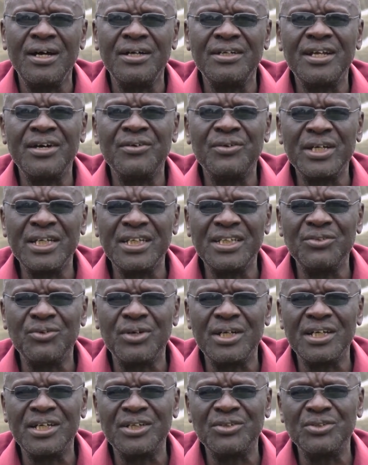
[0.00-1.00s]
Na wengi
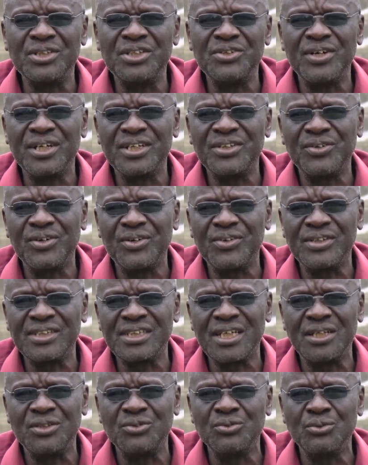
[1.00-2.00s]
wanarudi wakiwa kwa
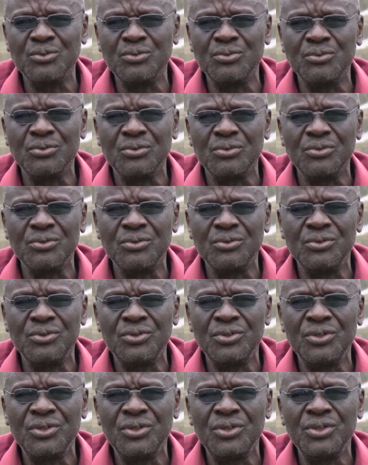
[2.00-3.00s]
sanduku.
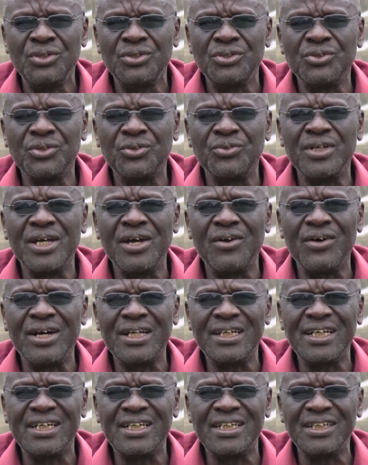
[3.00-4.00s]
So we are
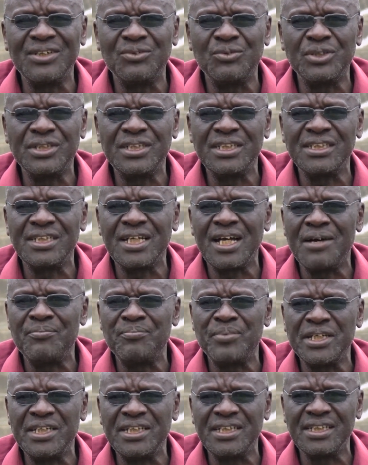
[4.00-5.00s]
wondering what is
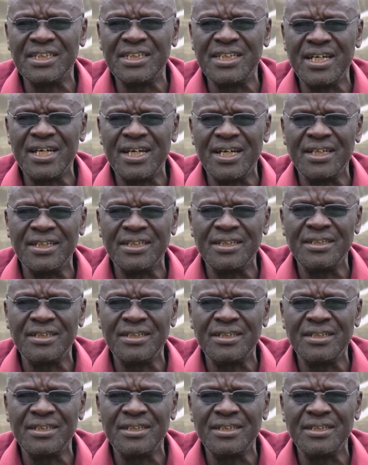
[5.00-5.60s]
happening there.